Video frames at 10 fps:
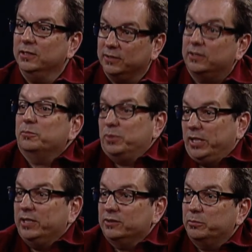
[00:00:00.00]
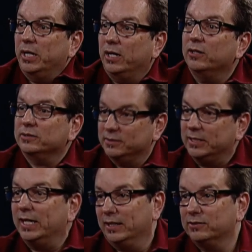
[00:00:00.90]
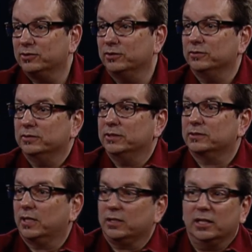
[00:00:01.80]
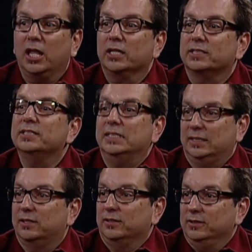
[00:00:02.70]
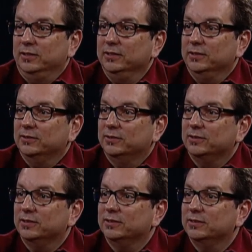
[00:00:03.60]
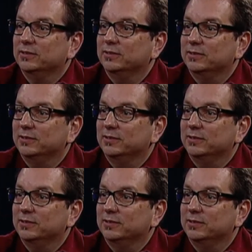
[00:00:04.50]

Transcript: that the play is about. Interesting. Yeah, so it's got a lot of teeth. That's that's so